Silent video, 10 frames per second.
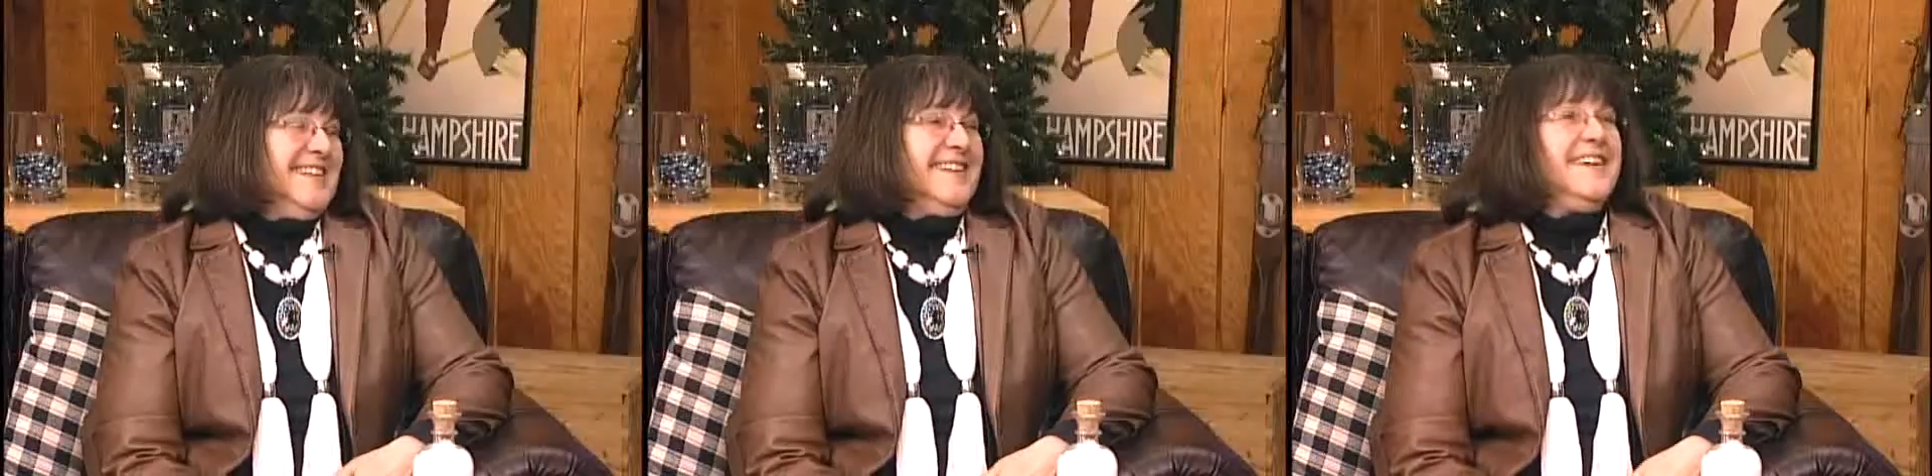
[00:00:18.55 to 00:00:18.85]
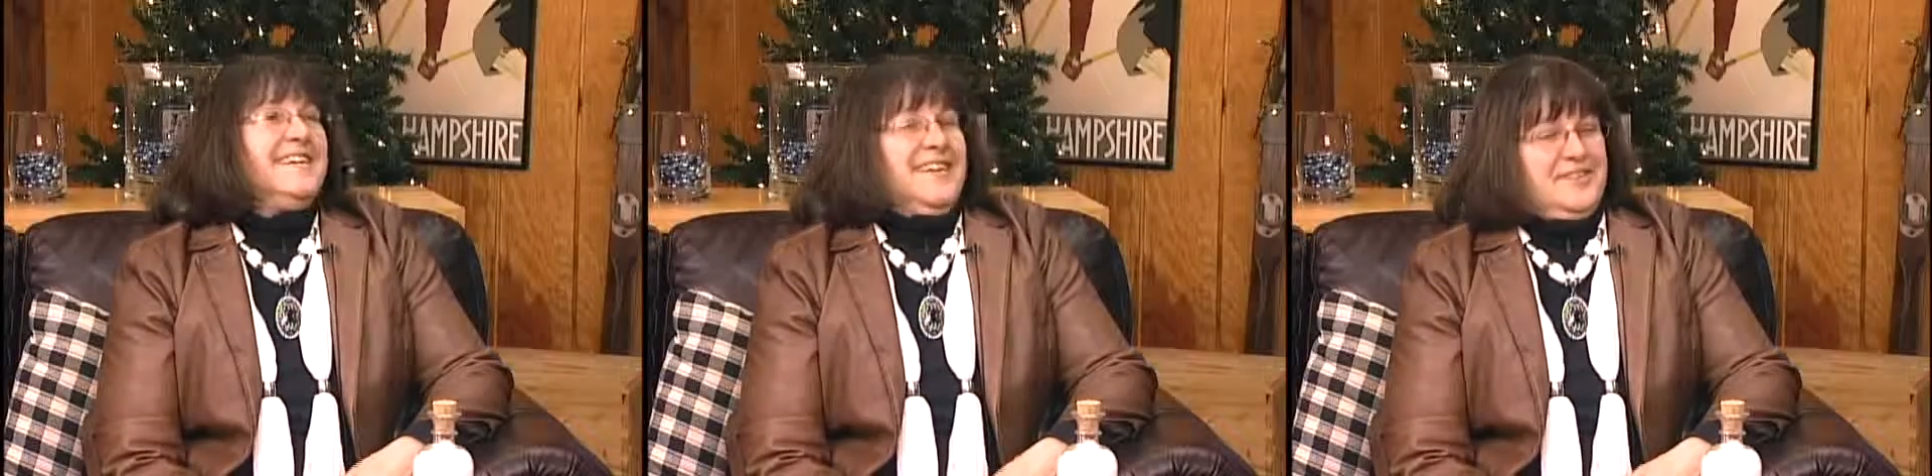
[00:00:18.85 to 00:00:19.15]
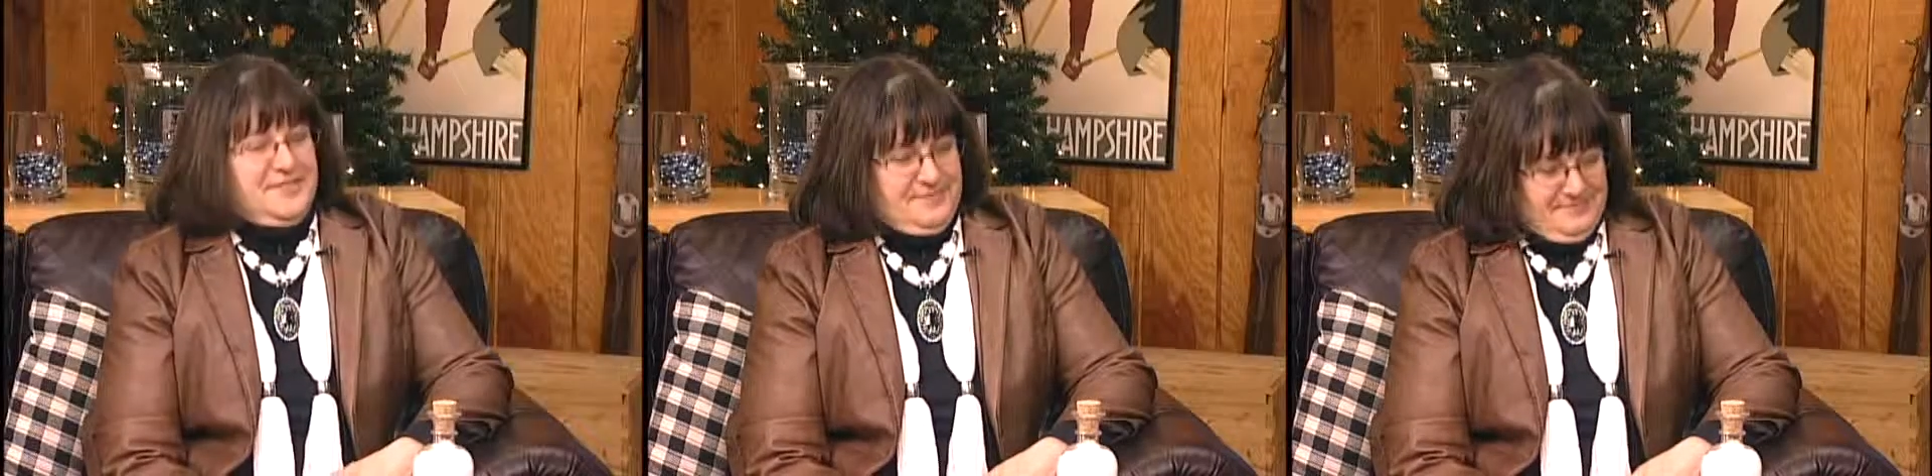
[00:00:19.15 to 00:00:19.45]
which is
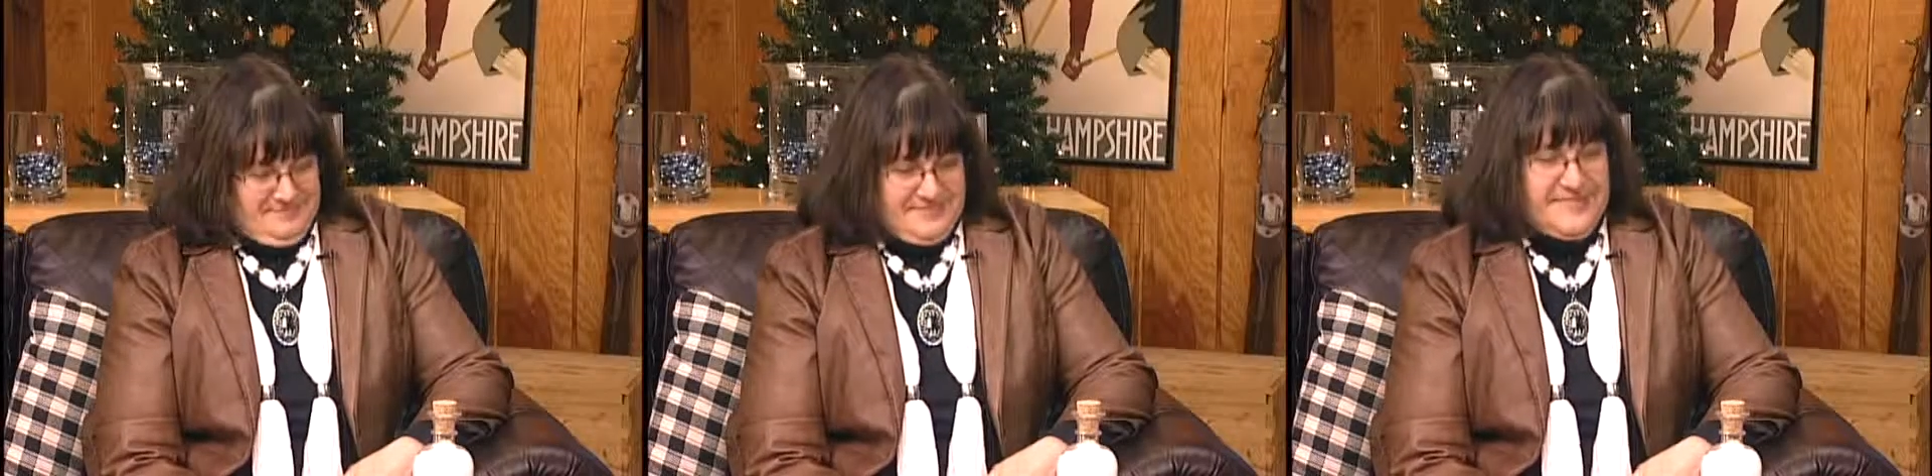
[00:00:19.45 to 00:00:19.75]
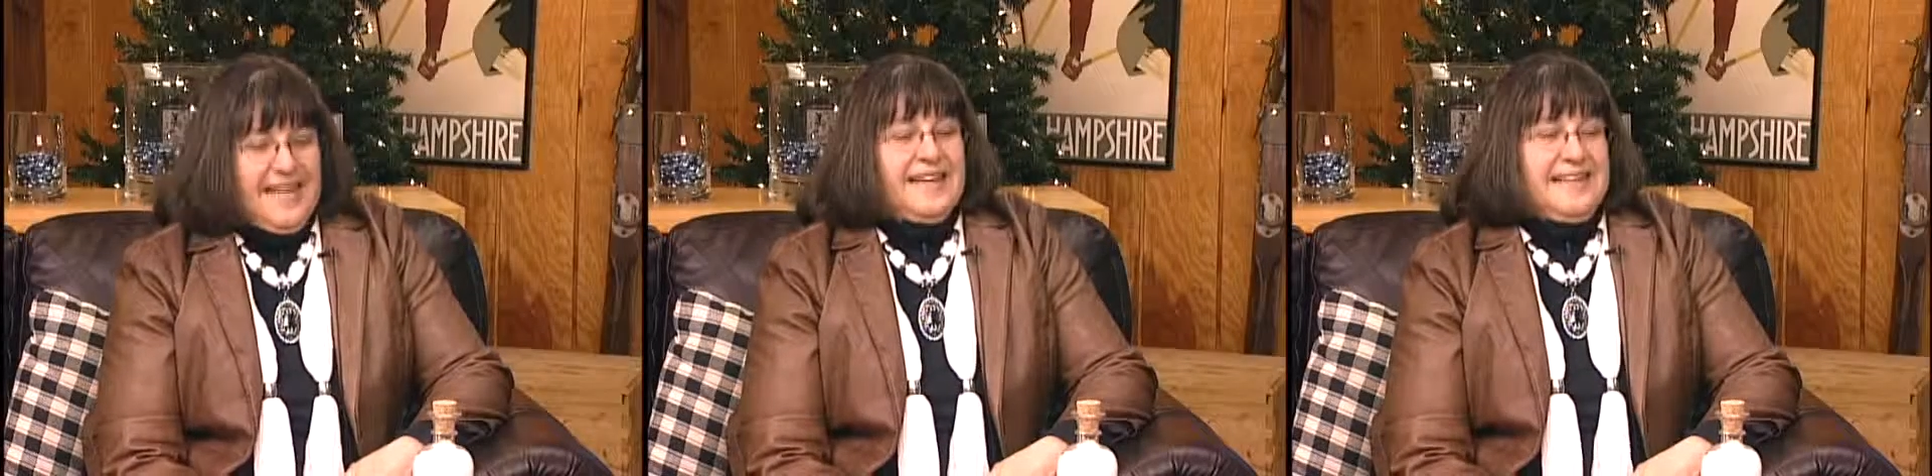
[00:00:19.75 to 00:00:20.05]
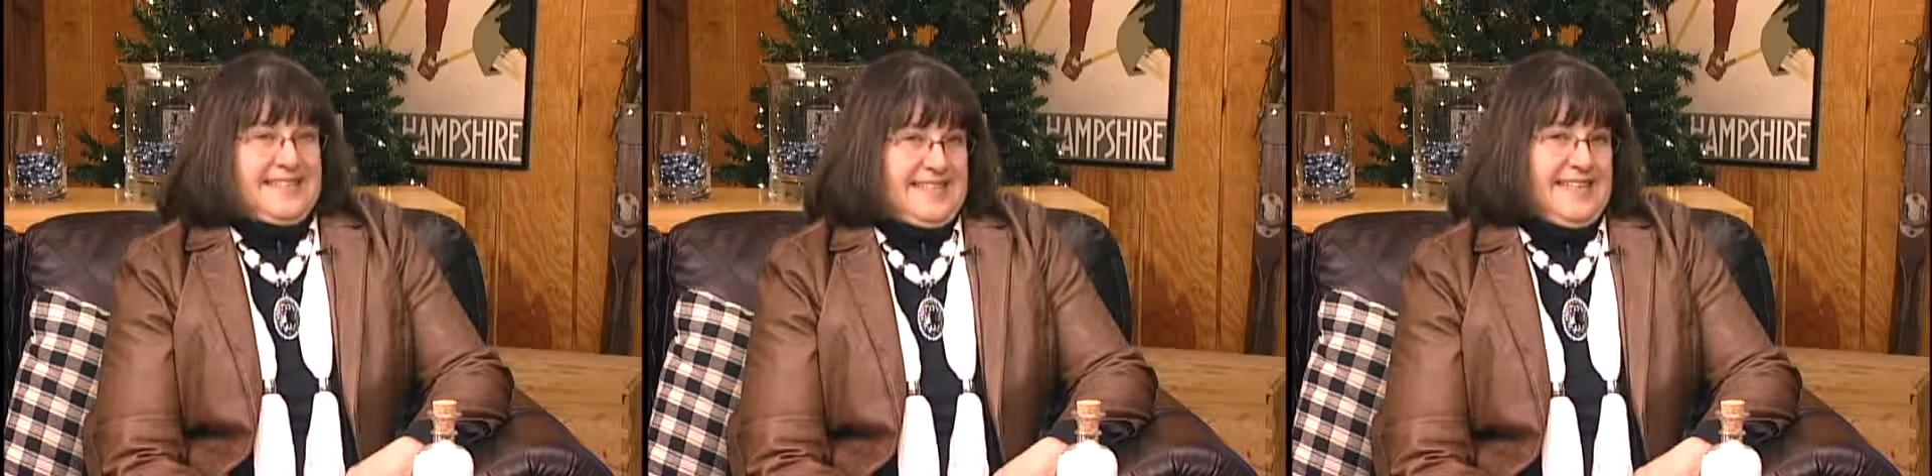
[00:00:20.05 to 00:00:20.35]
doing fantastic.
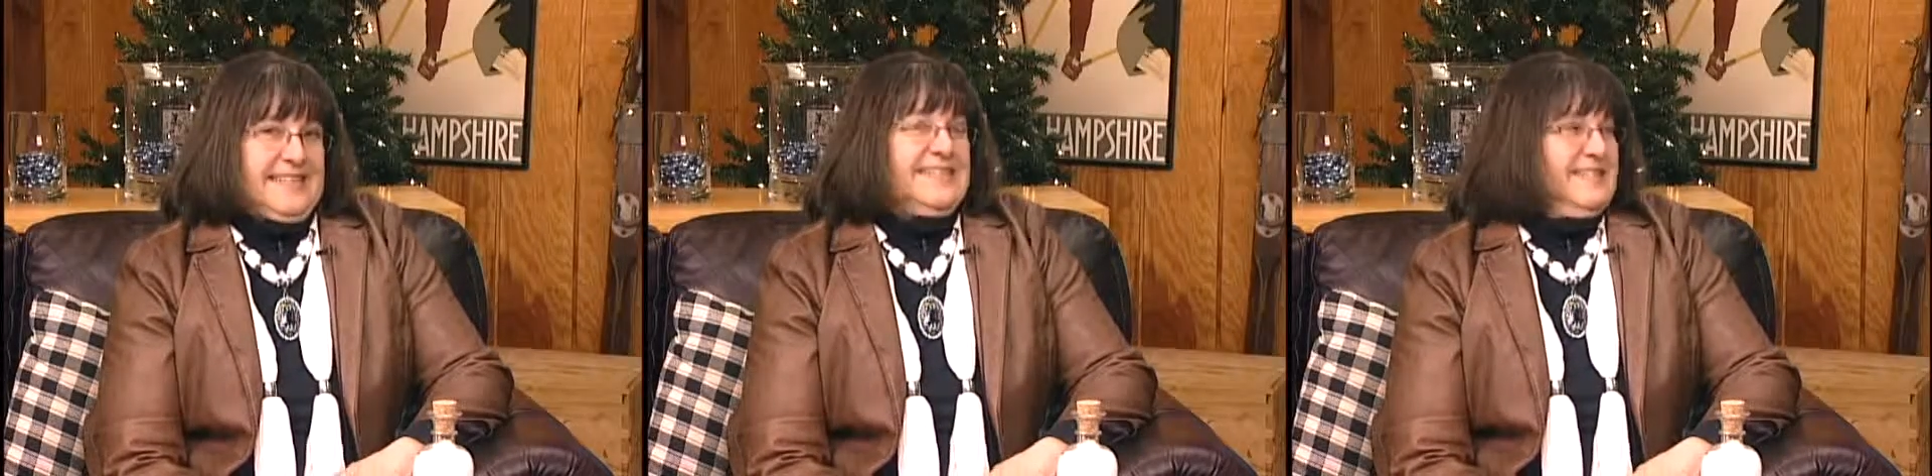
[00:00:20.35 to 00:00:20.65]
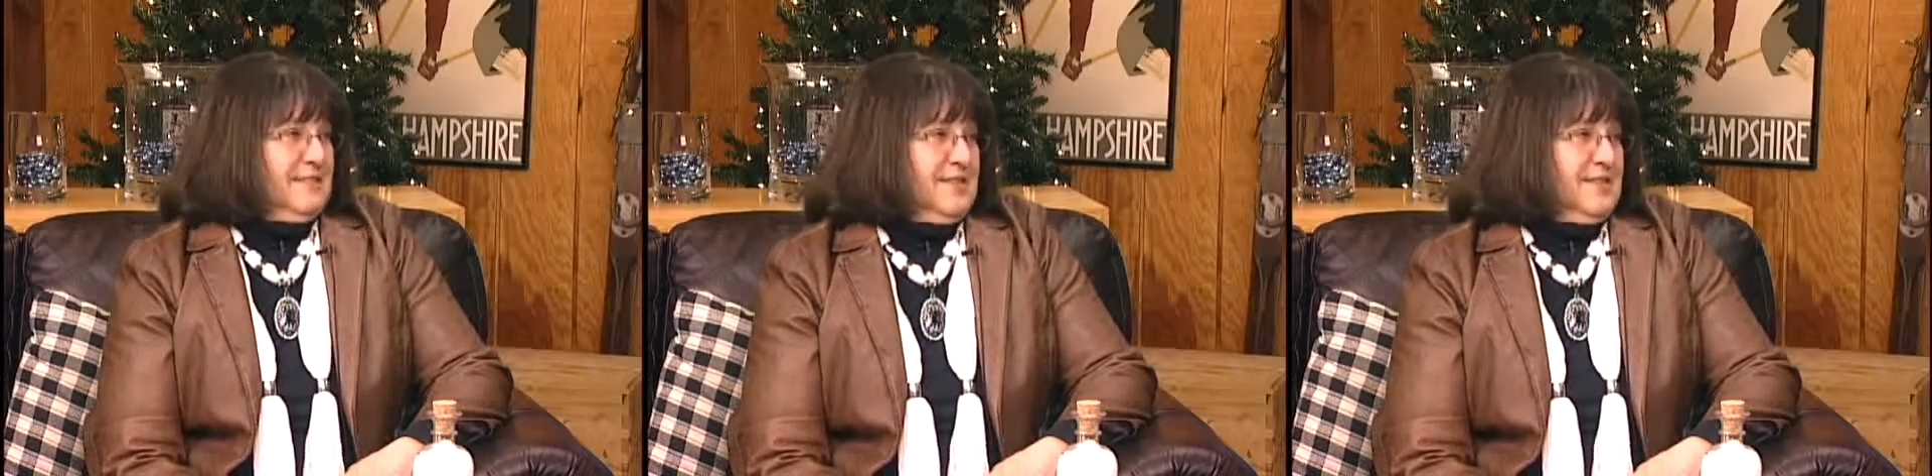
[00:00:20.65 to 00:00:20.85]
Yes, it is.